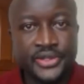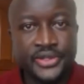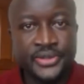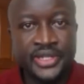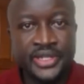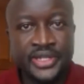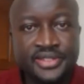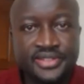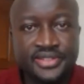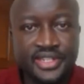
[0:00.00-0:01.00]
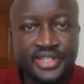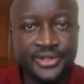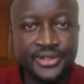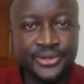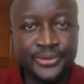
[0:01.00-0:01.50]
you, Damaris. Uh,
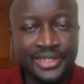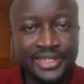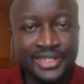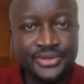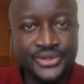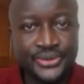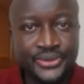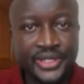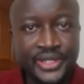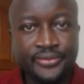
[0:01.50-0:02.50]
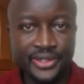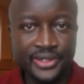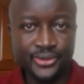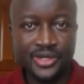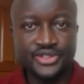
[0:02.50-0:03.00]
good welcome to everyone
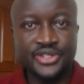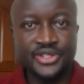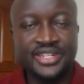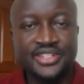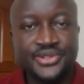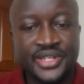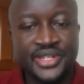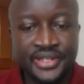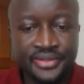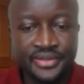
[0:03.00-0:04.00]
who has joined us today.